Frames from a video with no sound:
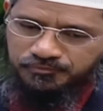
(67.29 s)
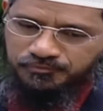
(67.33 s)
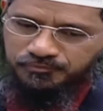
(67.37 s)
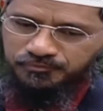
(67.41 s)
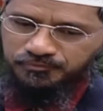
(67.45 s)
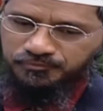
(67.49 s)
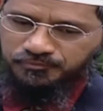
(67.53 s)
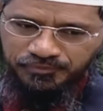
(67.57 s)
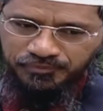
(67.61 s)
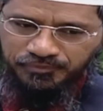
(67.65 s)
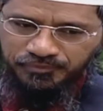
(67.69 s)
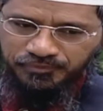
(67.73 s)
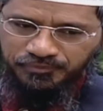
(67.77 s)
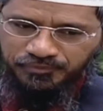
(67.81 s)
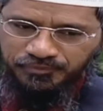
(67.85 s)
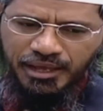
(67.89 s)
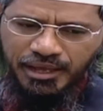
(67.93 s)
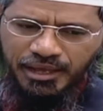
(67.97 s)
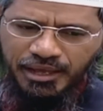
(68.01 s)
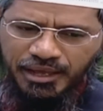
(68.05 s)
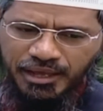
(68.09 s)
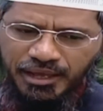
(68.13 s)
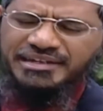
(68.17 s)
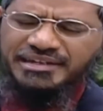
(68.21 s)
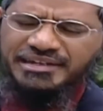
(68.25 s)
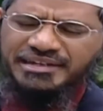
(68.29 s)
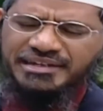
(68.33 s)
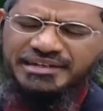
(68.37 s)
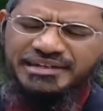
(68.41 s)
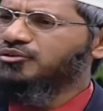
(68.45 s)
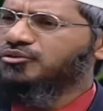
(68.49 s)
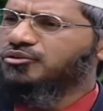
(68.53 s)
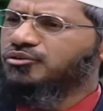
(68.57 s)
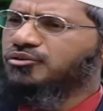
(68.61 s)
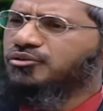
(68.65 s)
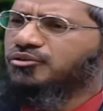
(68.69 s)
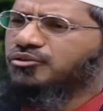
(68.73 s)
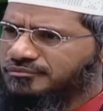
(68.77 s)
But now,
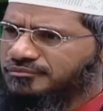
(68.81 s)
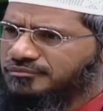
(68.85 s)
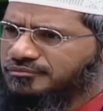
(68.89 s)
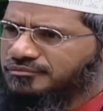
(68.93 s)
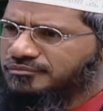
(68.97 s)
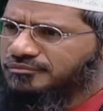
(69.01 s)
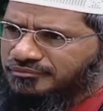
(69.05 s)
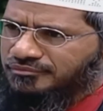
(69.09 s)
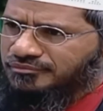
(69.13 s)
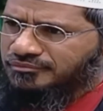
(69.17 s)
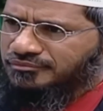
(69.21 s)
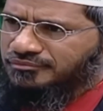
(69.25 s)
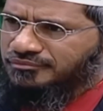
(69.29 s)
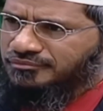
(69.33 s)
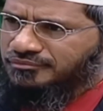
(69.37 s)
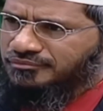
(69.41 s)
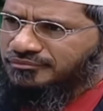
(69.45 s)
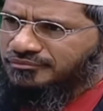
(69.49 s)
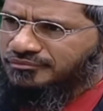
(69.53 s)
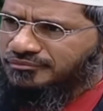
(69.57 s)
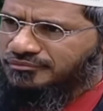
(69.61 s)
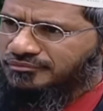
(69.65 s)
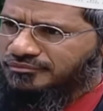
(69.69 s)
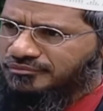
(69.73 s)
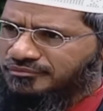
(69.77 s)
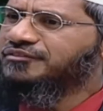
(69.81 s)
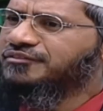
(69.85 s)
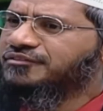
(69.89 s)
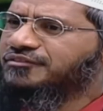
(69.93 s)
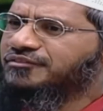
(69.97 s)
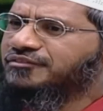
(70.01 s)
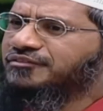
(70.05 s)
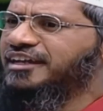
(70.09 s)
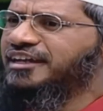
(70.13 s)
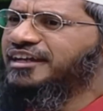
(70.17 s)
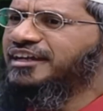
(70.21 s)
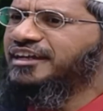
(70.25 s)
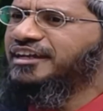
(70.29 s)
after
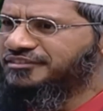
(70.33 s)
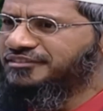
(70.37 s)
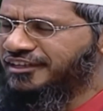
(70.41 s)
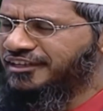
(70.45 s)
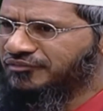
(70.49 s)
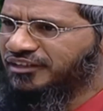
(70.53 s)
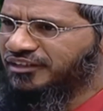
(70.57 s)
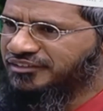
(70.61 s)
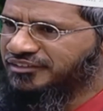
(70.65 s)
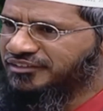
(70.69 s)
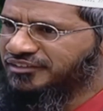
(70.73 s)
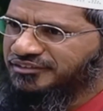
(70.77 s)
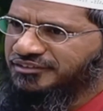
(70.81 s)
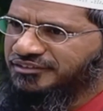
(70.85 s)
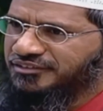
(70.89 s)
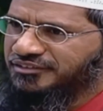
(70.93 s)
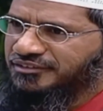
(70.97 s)
science has advanced,